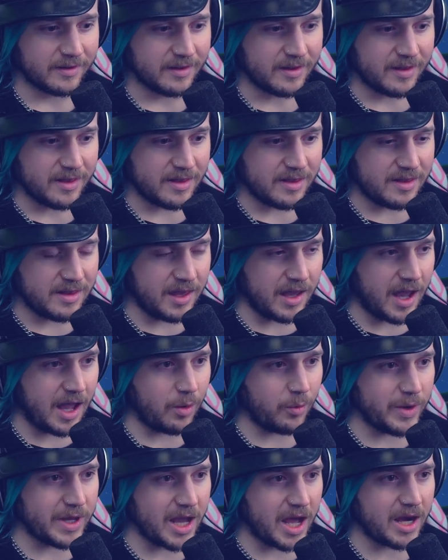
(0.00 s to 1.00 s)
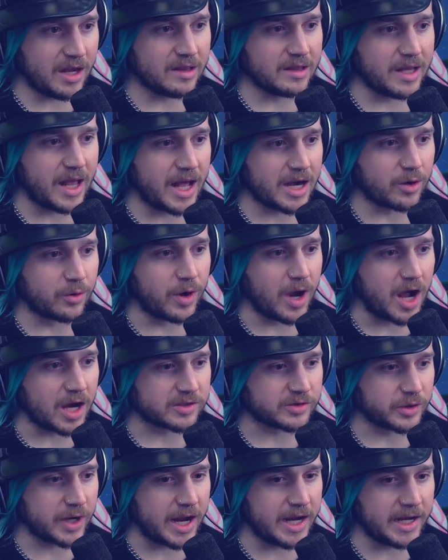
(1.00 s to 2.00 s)
Yeah, we got a lot of
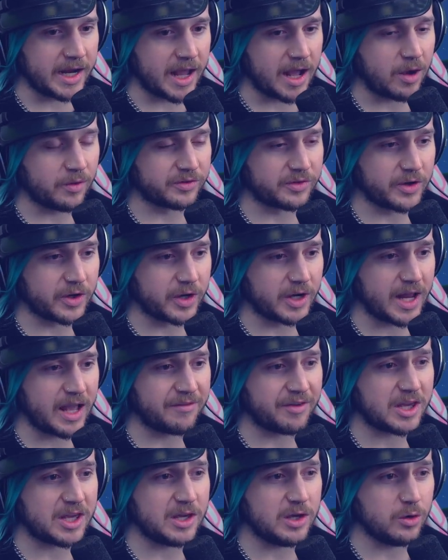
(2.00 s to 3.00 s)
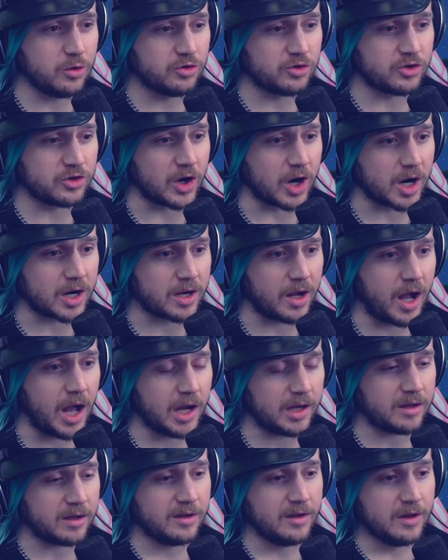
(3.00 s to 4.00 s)
rocks right now, so they're going to have a huge Darkhawk,
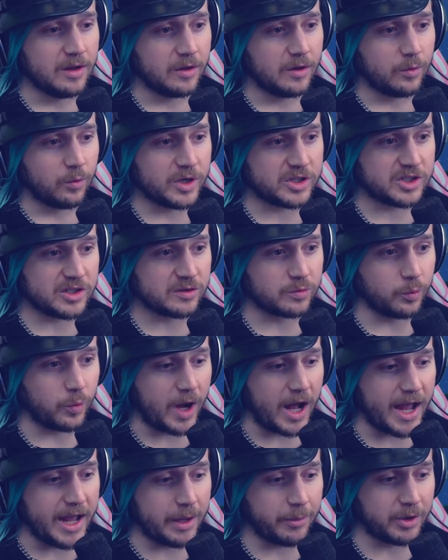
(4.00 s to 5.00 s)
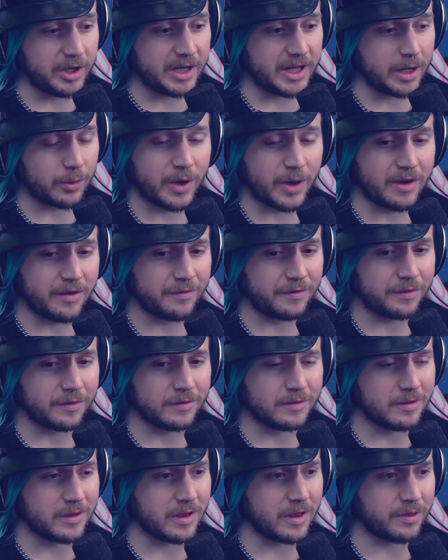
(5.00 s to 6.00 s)
which is why I'm going to get rid of
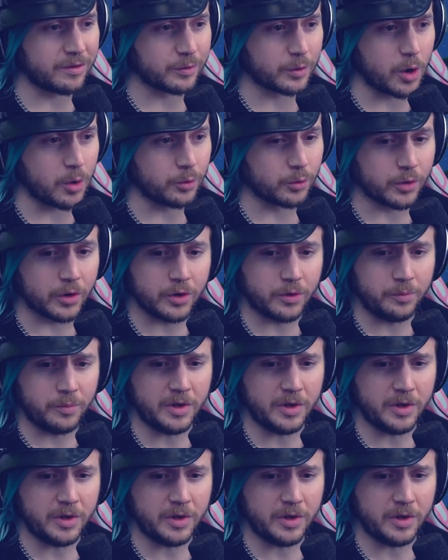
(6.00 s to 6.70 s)
the throne room.